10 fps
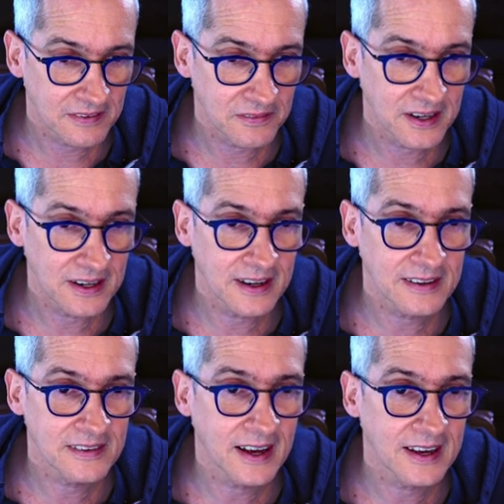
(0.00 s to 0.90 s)
Very
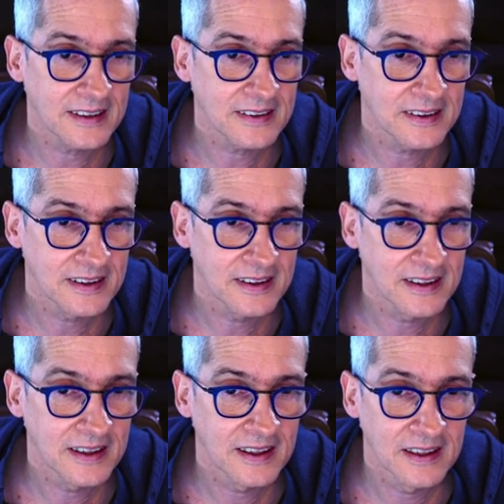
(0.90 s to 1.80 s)
nice site,
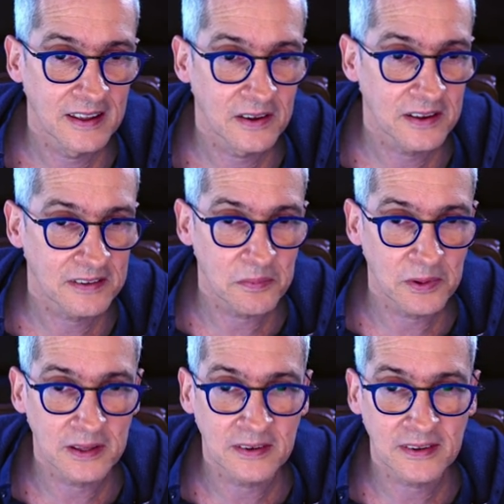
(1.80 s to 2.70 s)

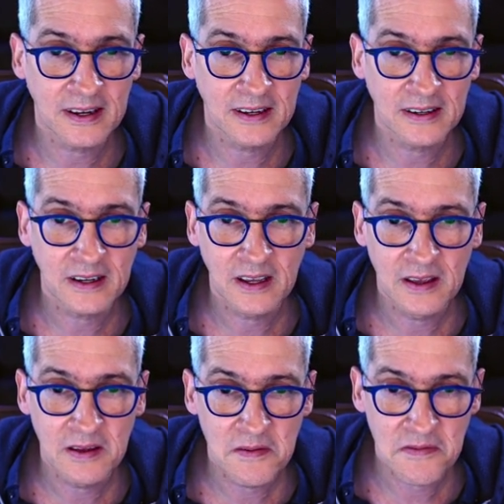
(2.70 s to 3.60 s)
simple design,
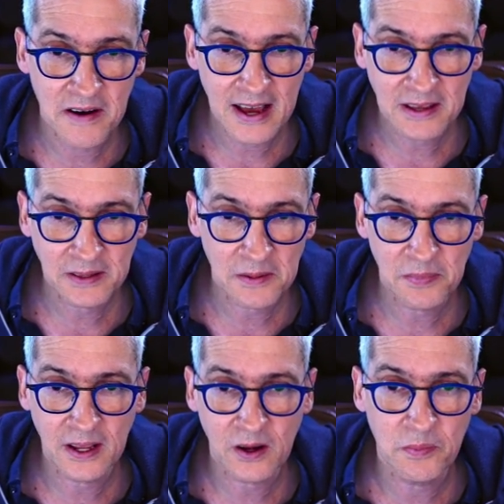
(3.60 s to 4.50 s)
five
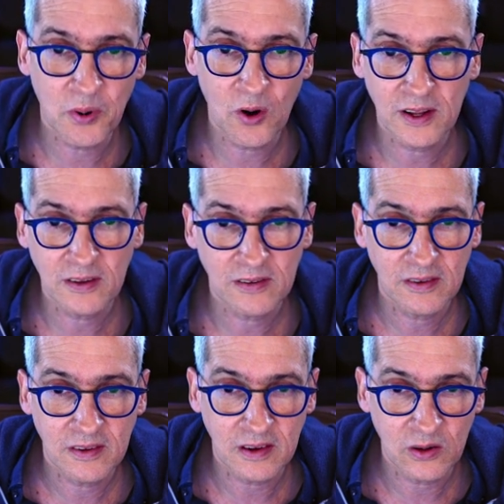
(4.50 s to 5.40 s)
template components,
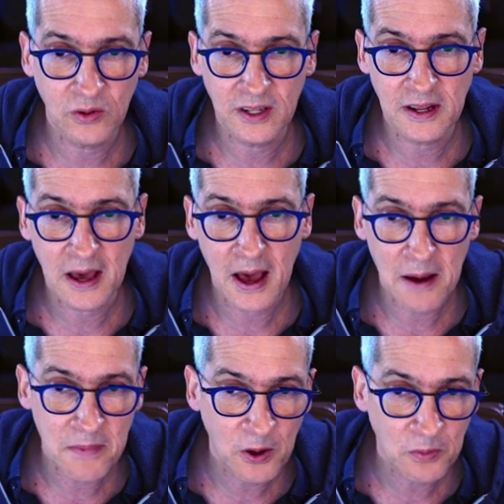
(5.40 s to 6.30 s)
including an
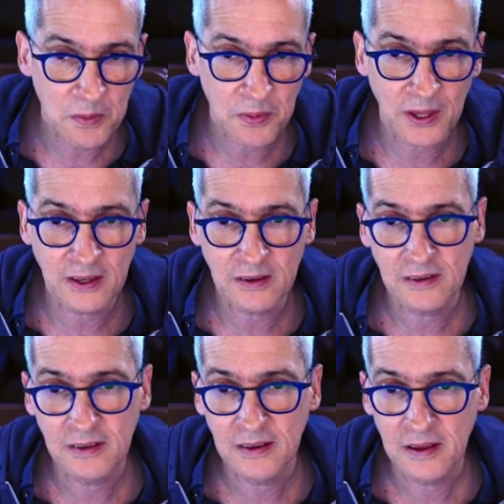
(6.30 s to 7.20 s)
About Me page,
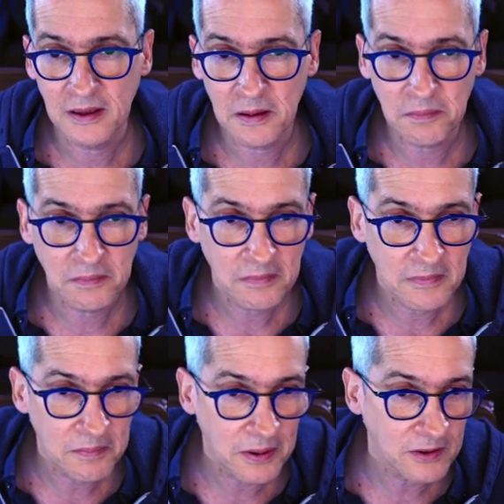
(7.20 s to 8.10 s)
a
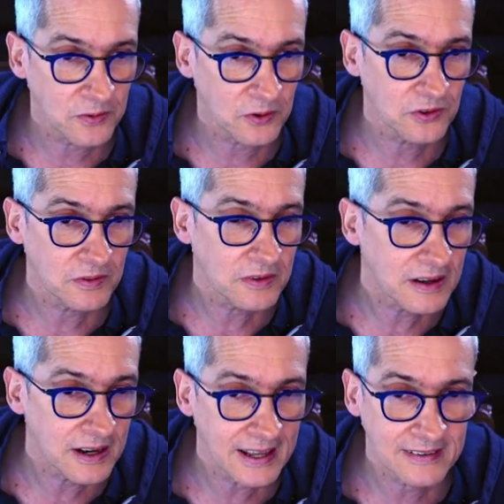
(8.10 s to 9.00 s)
page for
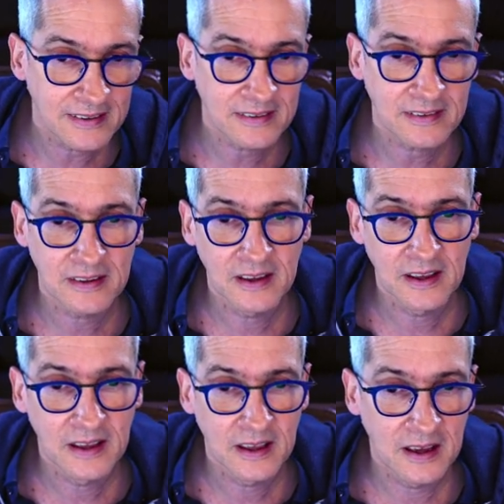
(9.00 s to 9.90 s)
classes,
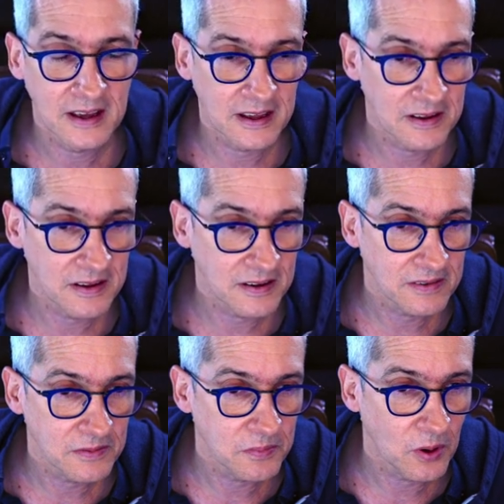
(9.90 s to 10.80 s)

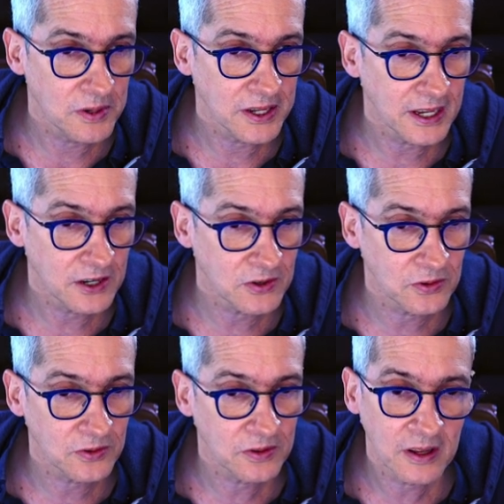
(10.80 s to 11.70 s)

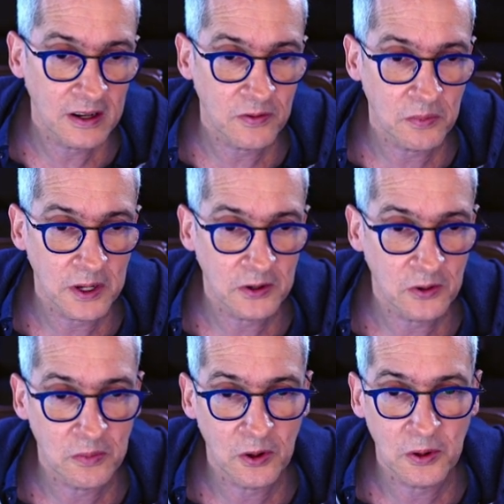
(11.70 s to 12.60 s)
publications and
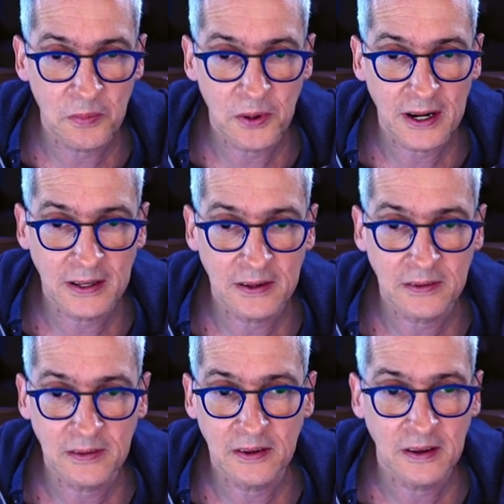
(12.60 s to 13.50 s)
information about her
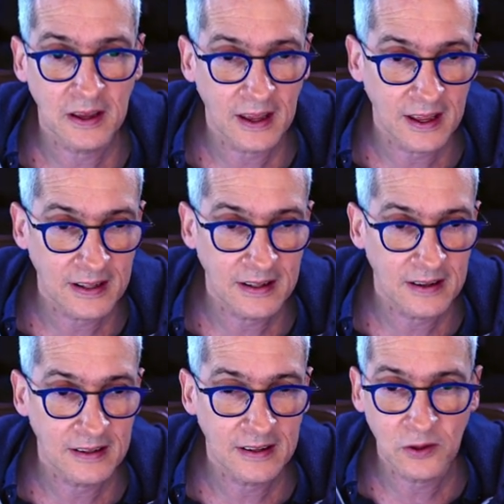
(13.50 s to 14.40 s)
practice and
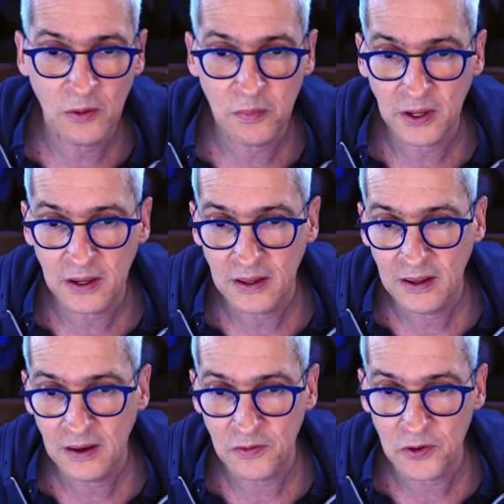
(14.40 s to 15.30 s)
the topic
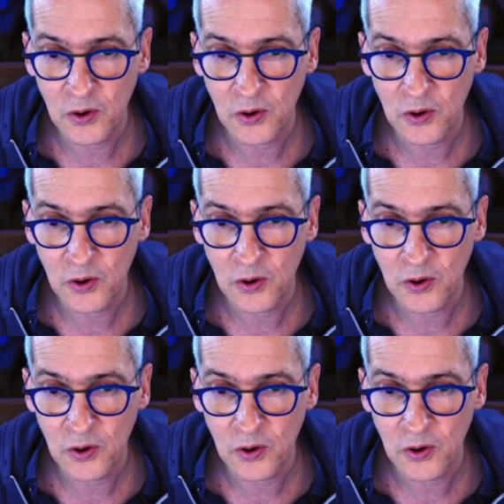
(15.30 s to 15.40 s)
of